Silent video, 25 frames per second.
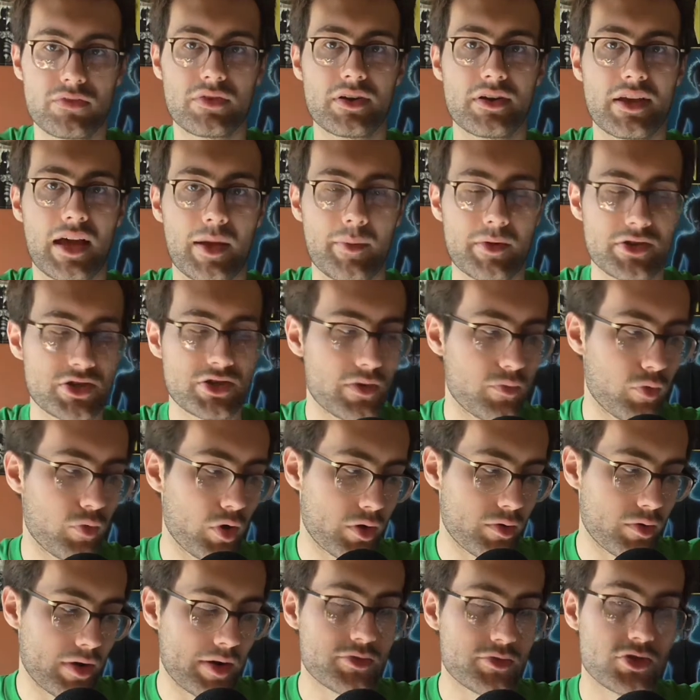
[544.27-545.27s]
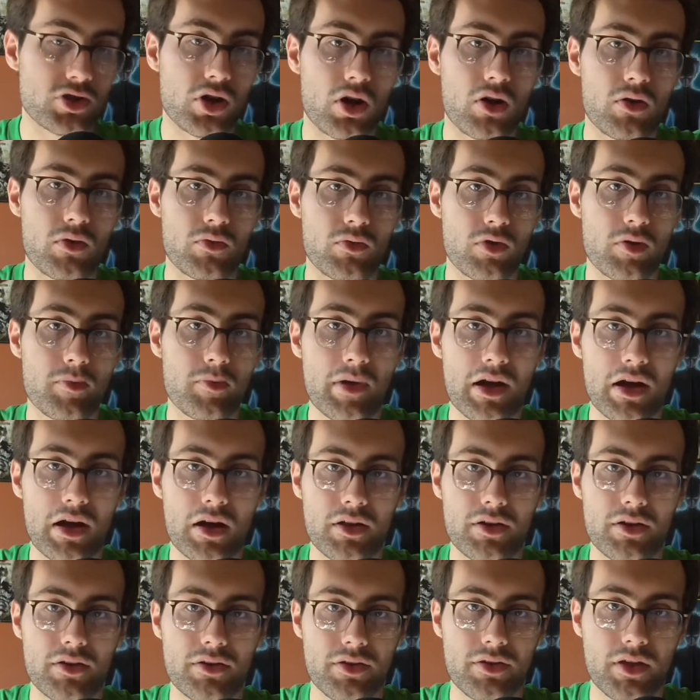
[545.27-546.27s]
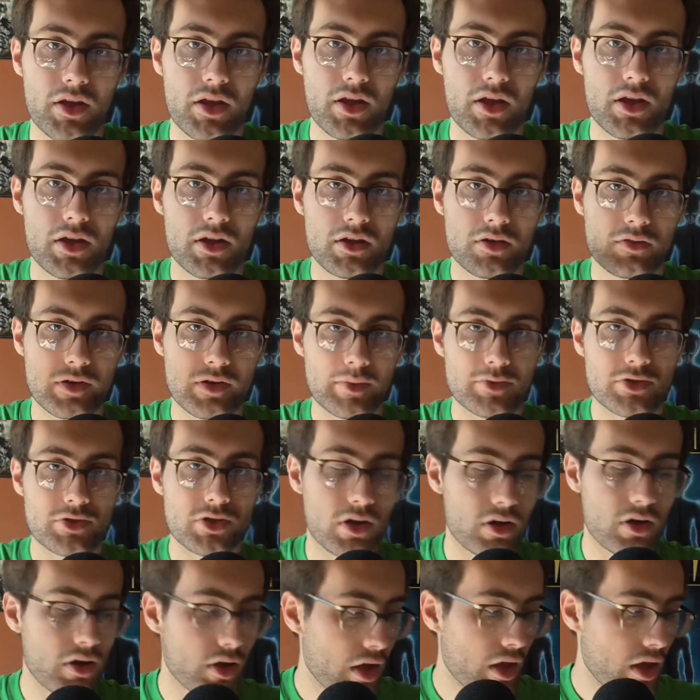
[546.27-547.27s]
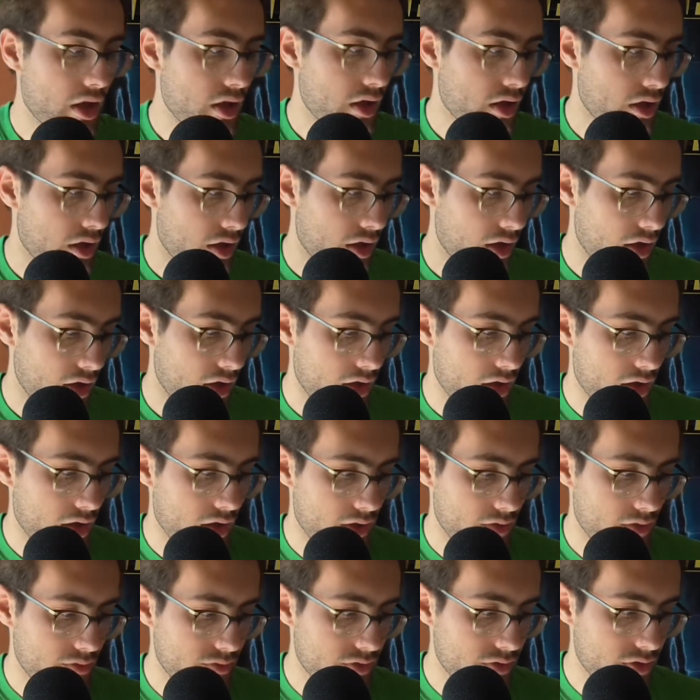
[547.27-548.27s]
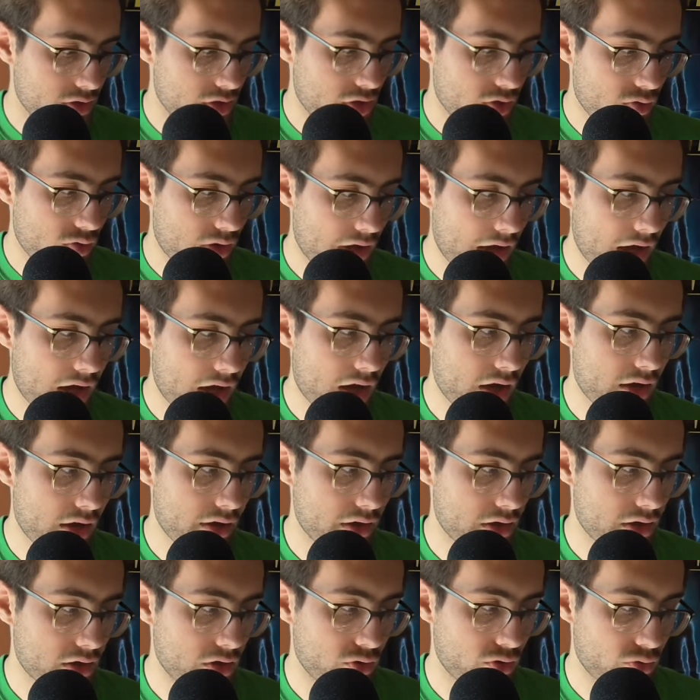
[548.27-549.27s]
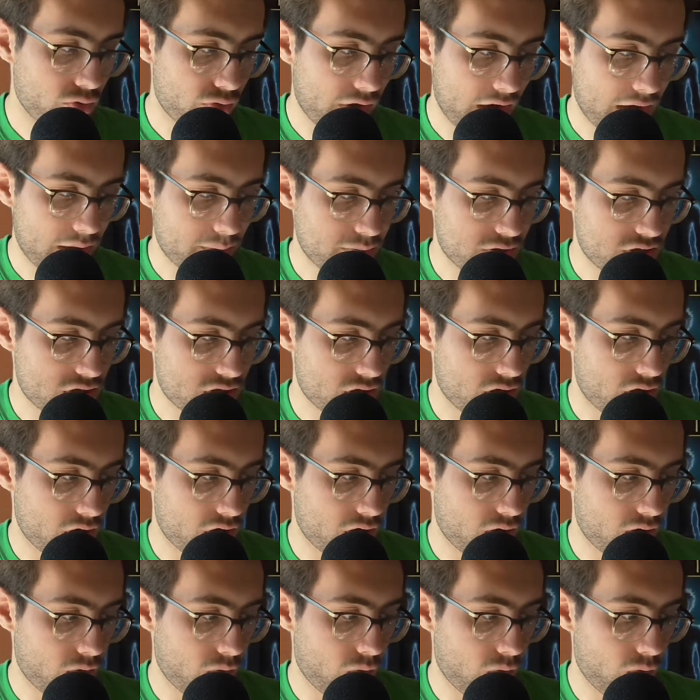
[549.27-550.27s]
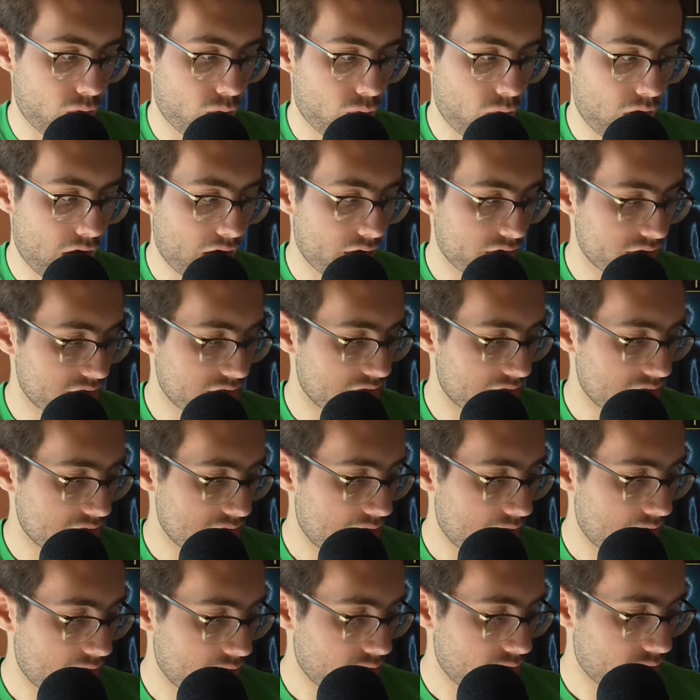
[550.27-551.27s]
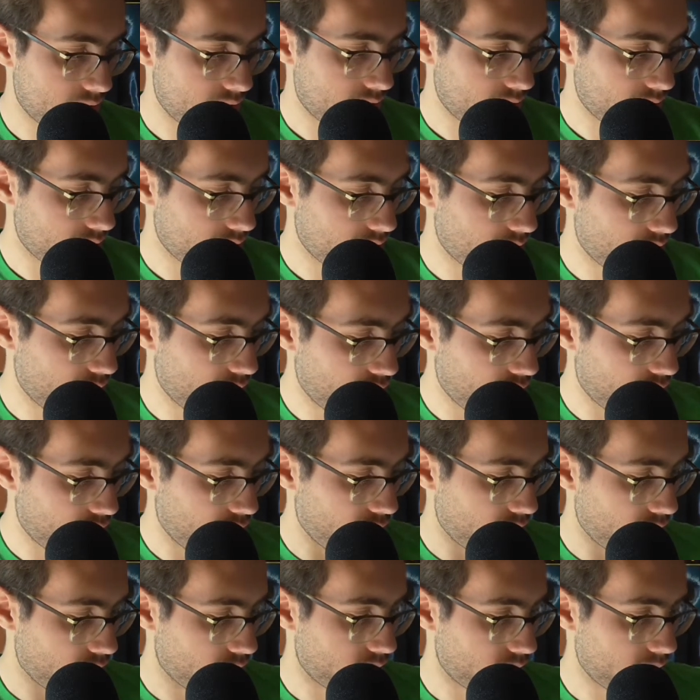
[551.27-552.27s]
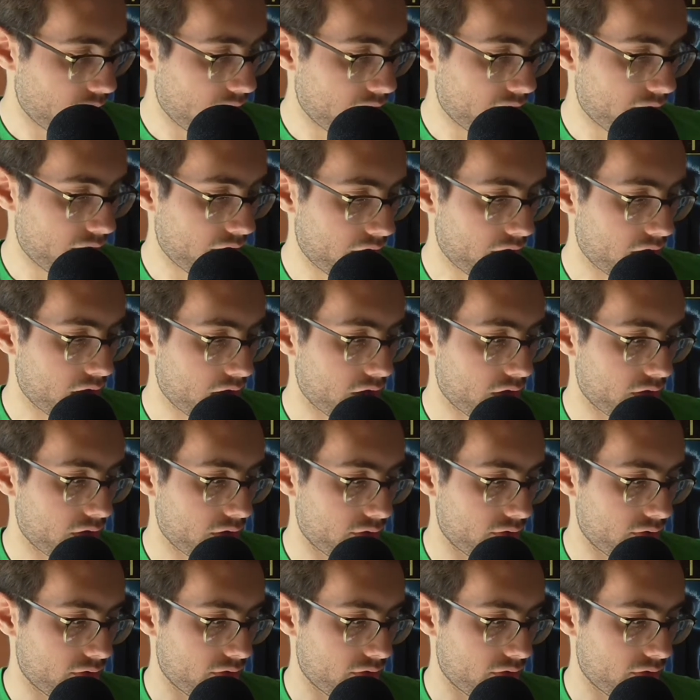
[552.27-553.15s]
damage if we Grape Shot, Remand, Grape Shot. You can't Grape Shot whilst it's in your graveyard.